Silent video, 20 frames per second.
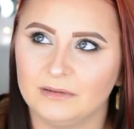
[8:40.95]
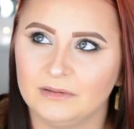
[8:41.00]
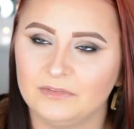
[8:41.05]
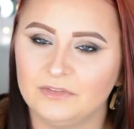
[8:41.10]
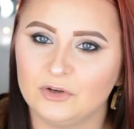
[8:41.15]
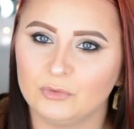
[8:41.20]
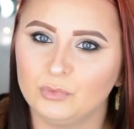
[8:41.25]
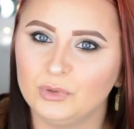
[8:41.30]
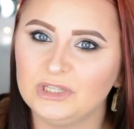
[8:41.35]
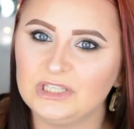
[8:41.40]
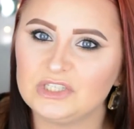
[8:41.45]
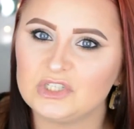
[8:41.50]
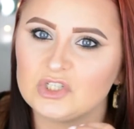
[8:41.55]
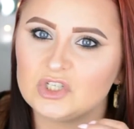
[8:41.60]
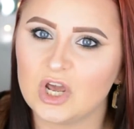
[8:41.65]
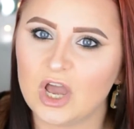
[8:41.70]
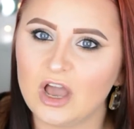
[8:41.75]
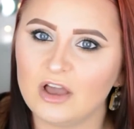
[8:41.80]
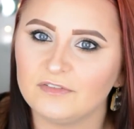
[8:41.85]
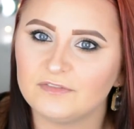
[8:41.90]
They're really
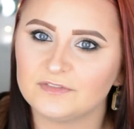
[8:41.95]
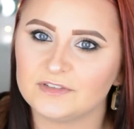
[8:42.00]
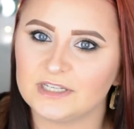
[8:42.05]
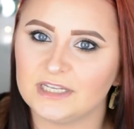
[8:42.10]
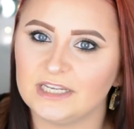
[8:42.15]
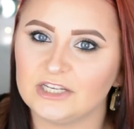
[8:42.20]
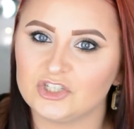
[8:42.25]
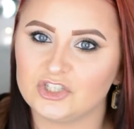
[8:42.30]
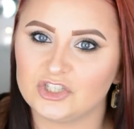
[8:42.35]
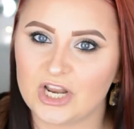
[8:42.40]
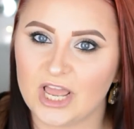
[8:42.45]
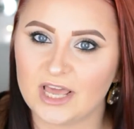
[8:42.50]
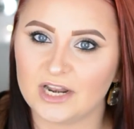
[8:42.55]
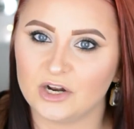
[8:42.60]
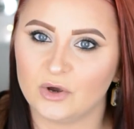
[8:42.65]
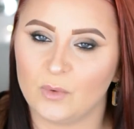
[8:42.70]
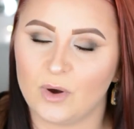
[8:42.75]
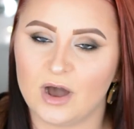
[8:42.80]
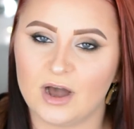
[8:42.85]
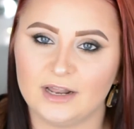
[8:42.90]
tough to get
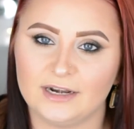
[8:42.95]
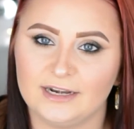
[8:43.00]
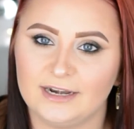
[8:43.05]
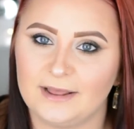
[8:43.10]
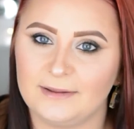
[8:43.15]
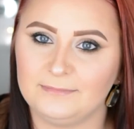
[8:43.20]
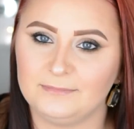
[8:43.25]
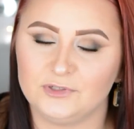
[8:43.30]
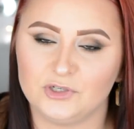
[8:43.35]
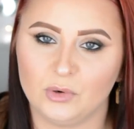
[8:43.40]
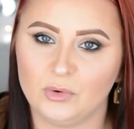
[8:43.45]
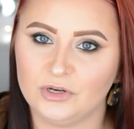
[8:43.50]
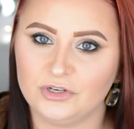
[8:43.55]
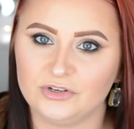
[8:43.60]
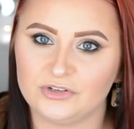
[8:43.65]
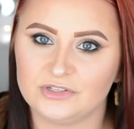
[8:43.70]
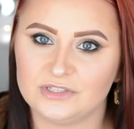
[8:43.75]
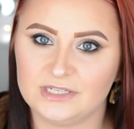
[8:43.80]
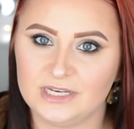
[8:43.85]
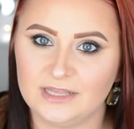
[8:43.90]
shadow on, and I don't
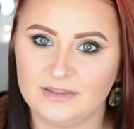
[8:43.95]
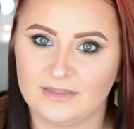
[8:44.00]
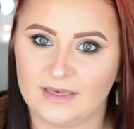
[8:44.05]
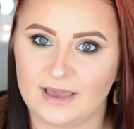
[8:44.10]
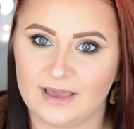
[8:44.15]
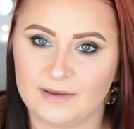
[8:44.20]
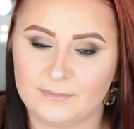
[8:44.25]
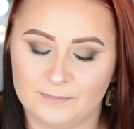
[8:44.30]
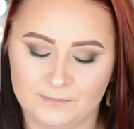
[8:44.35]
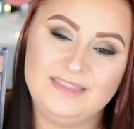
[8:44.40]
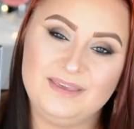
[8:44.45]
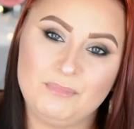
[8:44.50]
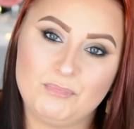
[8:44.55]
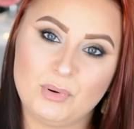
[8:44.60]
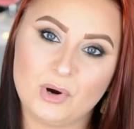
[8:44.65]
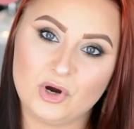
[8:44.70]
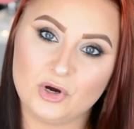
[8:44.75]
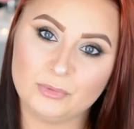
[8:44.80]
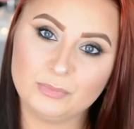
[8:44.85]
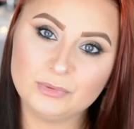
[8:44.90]
understand that. The
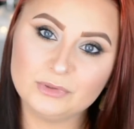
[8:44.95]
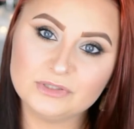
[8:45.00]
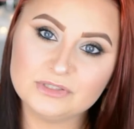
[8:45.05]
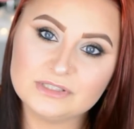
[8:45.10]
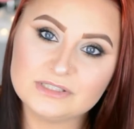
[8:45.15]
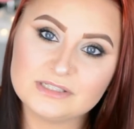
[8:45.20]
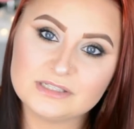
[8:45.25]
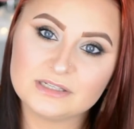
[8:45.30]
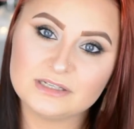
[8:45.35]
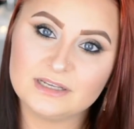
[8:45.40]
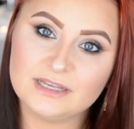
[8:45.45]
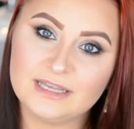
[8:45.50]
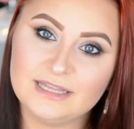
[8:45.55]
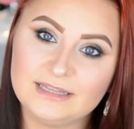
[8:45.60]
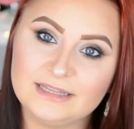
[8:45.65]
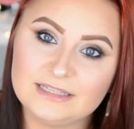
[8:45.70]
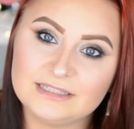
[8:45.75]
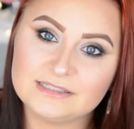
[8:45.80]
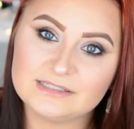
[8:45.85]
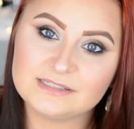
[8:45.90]
purples in
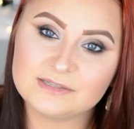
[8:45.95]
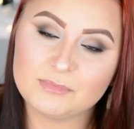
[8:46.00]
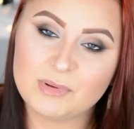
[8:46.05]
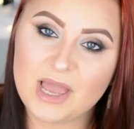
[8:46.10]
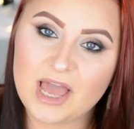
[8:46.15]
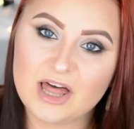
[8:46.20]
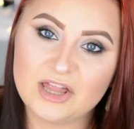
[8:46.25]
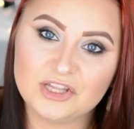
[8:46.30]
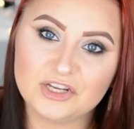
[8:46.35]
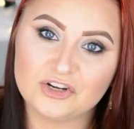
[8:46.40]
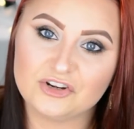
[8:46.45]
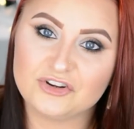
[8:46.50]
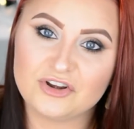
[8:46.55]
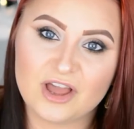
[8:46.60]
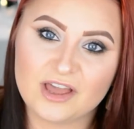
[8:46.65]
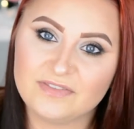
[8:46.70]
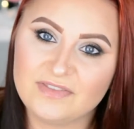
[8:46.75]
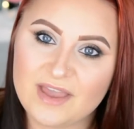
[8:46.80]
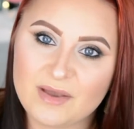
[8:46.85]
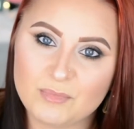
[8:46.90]
this palette are
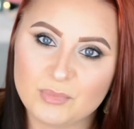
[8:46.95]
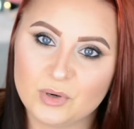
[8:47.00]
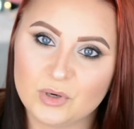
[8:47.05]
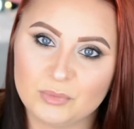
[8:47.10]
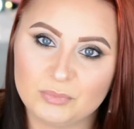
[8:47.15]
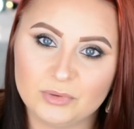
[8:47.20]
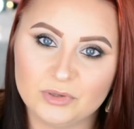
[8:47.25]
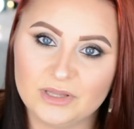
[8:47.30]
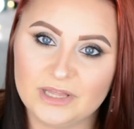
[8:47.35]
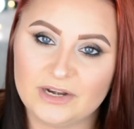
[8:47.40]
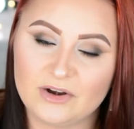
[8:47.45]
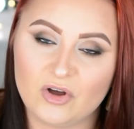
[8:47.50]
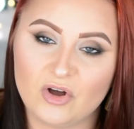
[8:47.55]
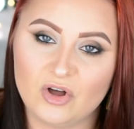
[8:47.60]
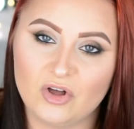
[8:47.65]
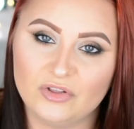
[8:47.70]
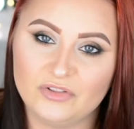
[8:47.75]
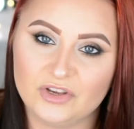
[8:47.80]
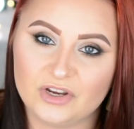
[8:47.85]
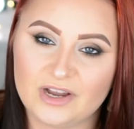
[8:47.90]
not that purple at
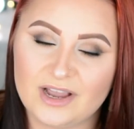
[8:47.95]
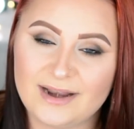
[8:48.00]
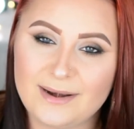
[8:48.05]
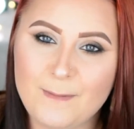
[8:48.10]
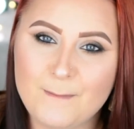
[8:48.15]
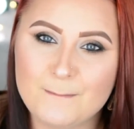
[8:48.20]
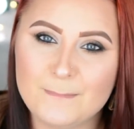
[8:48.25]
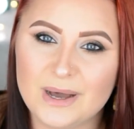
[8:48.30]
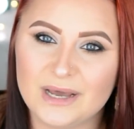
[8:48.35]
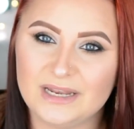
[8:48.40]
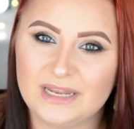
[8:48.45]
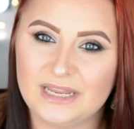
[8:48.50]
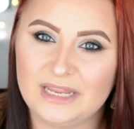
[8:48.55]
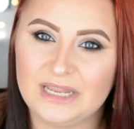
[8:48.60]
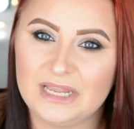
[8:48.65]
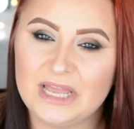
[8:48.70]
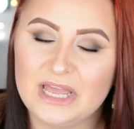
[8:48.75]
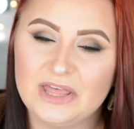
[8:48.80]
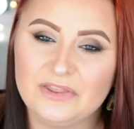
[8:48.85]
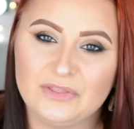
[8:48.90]
all. They're kind of
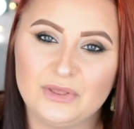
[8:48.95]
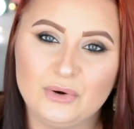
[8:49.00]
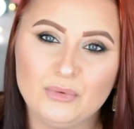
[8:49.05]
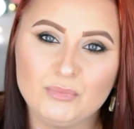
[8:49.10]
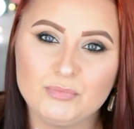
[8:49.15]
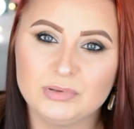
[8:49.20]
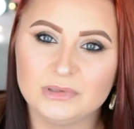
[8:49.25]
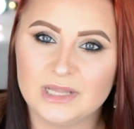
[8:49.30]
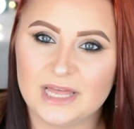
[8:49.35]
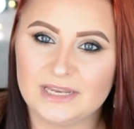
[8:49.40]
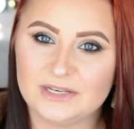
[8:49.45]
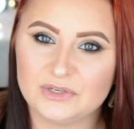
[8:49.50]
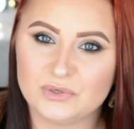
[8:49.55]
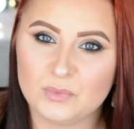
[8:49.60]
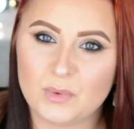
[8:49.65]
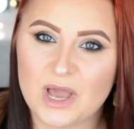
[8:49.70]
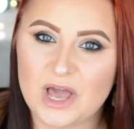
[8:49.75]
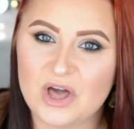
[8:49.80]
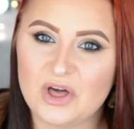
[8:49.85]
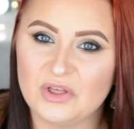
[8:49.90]
muddy. They don't blend
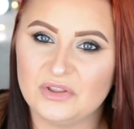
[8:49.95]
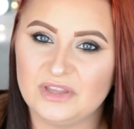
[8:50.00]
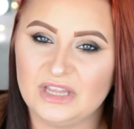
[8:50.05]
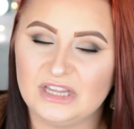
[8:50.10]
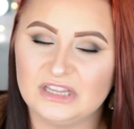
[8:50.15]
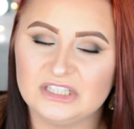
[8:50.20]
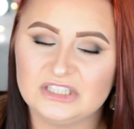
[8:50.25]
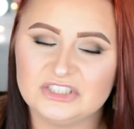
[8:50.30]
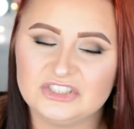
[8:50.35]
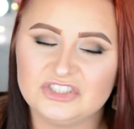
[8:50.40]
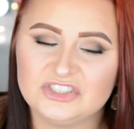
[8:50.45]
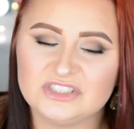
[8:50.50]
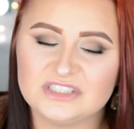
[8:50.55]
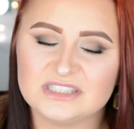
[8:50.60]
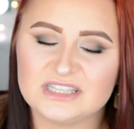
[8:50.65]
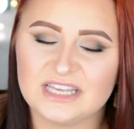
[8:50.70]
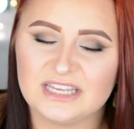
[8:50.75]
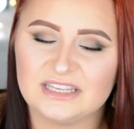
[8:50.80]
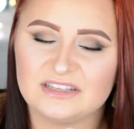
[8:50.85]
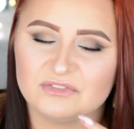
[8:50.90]
well. They look just
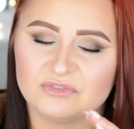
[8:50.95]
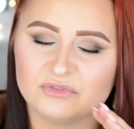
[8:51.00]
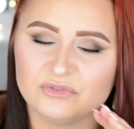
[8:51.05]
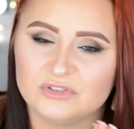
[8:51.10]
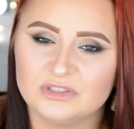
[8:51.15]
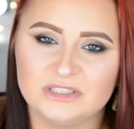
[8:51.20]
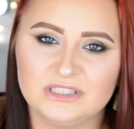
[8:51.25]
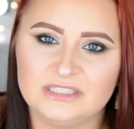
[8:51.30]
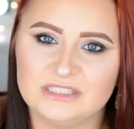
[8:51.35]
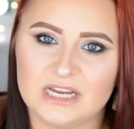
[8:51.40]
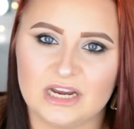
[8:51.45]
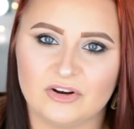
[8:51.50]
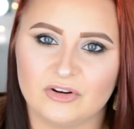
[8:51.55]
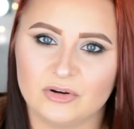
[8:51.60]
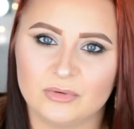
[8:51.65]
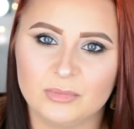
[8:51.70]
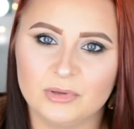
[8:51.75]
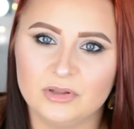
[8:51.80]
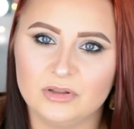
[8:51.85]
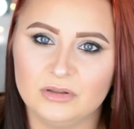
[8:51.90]
like really
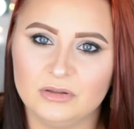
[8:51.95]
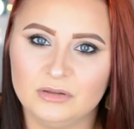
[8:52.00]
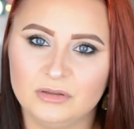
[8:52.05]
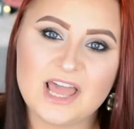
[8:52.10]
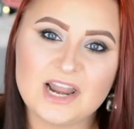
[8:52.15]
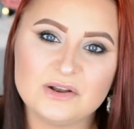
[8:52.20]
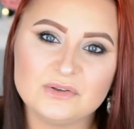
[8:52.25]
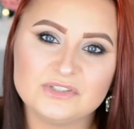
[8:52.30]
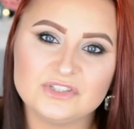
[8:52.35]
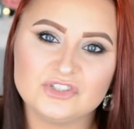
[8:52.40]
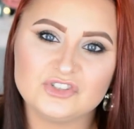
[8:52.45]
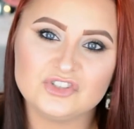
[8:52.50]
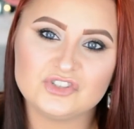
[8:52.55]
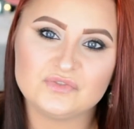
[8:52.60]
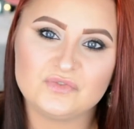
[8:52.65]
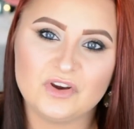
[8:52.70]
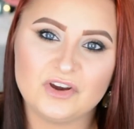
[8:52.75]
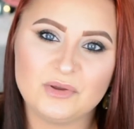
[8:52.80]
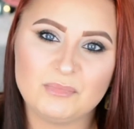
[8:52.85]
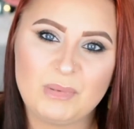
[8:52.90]
terrible. Shadows are just
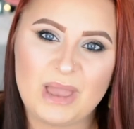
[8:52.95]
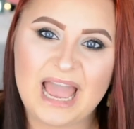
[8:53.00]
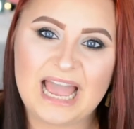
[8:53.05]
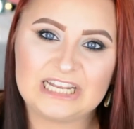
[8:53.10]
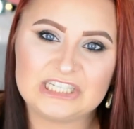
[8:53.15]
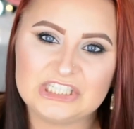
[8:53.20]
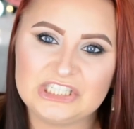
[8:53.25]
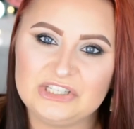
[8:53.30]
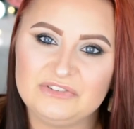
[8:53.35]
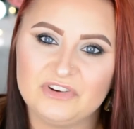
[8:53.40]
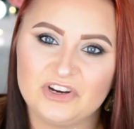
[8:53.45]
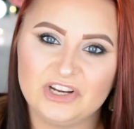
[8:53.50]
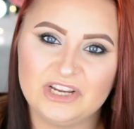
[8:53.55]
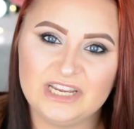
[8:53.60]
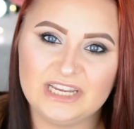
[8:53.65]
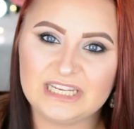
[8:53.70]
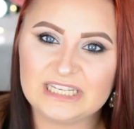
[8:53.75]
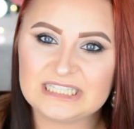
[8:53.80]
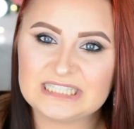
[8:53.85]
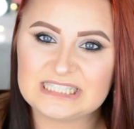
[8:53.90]
very patchy, very
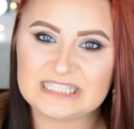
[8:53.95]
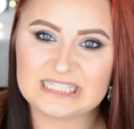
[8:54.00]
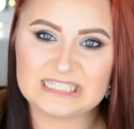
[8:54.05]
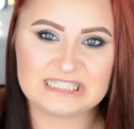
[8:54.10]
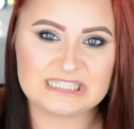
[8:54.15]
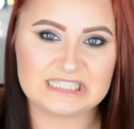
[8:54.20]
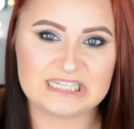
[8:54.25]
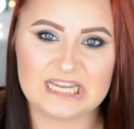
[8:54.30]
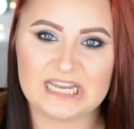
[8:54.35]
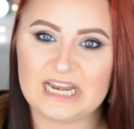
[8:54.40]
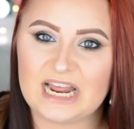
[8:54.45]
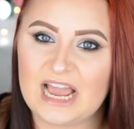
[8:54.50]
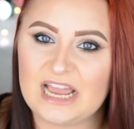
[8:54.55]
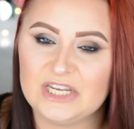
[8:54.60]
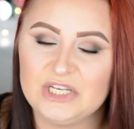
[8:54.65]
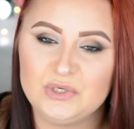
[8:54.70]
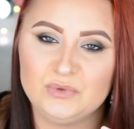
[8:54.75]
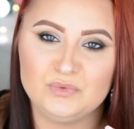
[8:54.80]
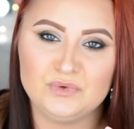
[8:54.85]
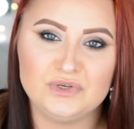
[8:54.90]
inconsistent. I
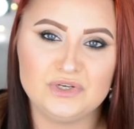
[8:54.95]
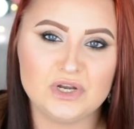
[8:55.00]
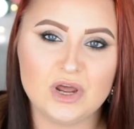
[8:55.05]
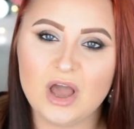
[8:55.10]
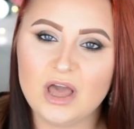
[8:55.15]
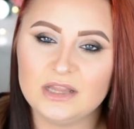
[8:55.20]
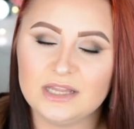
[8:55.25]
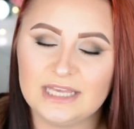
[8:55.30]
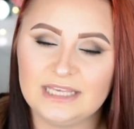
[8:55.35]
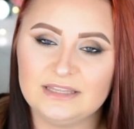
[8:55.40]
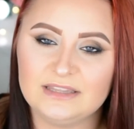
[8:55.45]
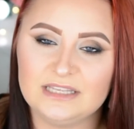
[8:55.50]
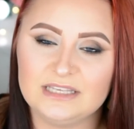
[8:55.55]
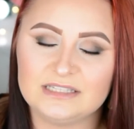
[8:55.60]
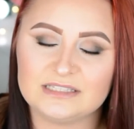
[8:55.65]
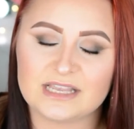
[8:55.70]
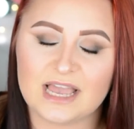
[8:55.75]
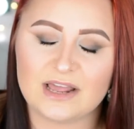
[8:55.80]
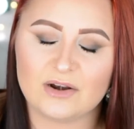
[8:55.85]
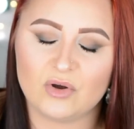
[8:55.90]
do not like
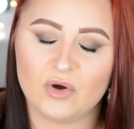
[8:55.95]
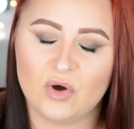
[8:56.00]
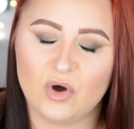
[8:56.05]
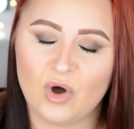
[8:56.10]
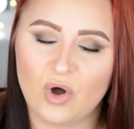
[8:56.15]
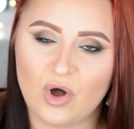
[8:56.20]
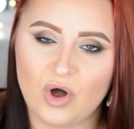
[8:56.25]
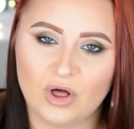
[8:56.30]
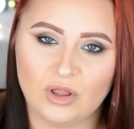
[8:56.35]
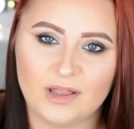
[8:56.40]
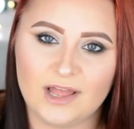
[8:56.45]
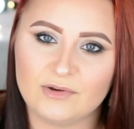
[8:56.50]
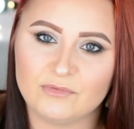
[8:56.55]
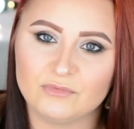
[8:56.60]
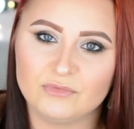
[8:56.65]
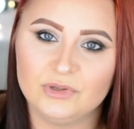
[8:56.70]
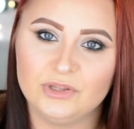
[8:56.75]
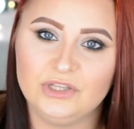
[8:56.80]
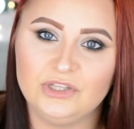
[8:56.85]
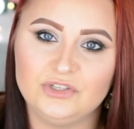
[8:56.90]
these at all. I
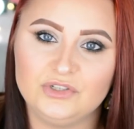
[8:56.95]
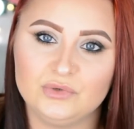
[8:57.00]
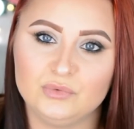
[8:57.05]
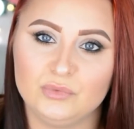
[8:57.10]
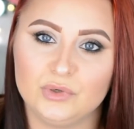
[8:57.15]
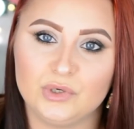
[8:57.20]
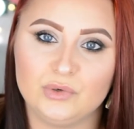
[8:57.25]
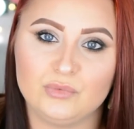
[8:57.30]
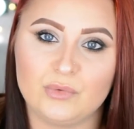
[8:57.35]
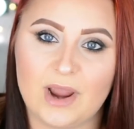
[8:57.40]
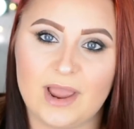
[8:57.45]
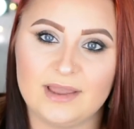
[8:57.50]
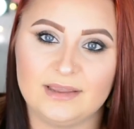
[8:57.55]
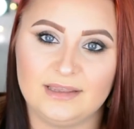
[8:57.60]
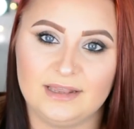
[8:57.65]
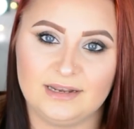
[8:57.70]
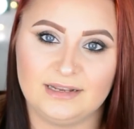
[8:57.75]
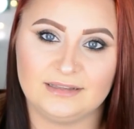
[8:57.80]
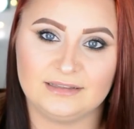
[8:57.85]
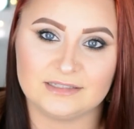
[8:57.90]
really do regret
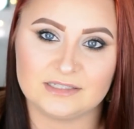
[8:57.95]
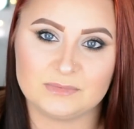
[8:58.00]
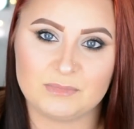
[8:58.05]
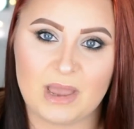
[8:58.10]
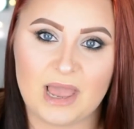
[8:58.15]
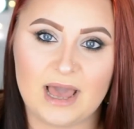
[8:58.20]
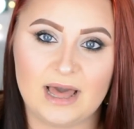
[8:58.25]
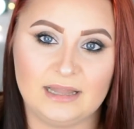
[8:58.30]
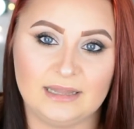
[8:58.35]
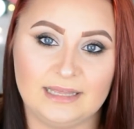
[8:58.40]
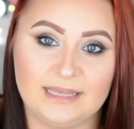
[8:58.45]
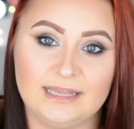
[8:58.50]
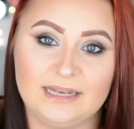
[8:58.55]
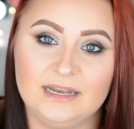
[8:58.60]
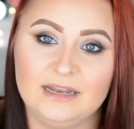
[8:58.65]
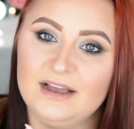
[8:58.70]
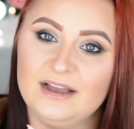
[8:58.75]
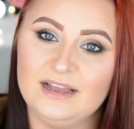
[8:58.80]
getting this palette.